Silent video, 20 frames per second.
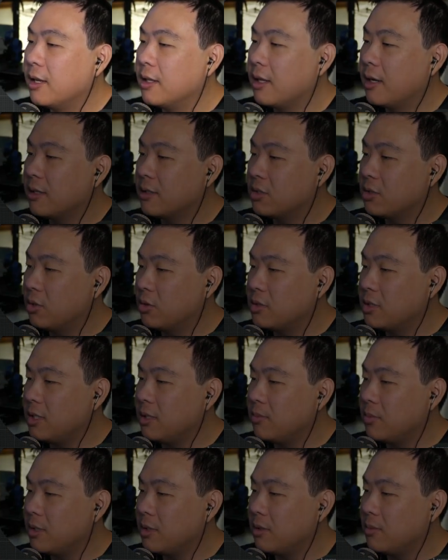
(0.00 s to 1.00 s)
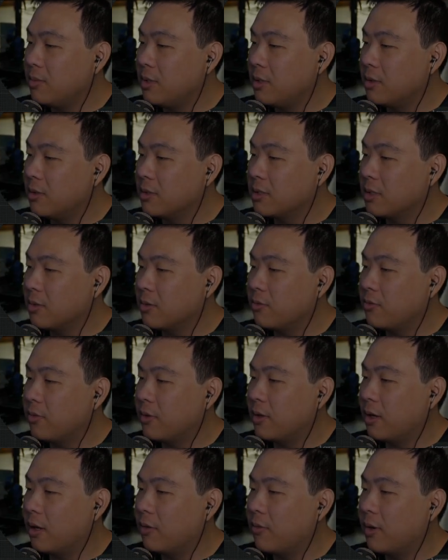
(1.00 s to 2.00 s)
that is 13 millimeters
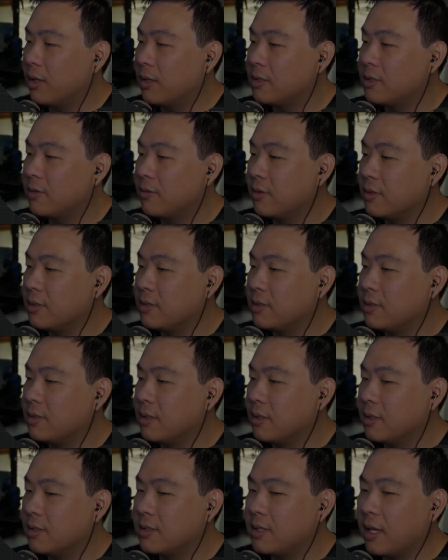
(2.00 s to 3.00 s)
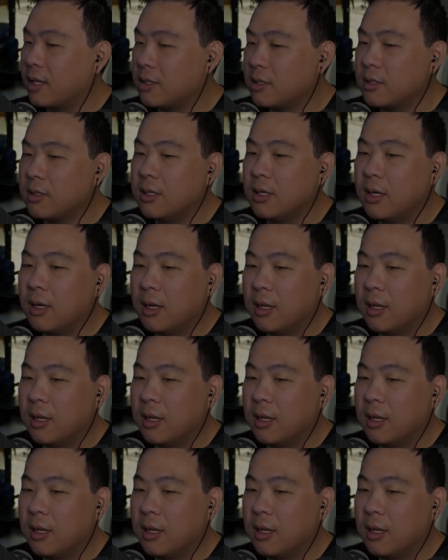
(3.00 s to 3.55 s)
relative to the center.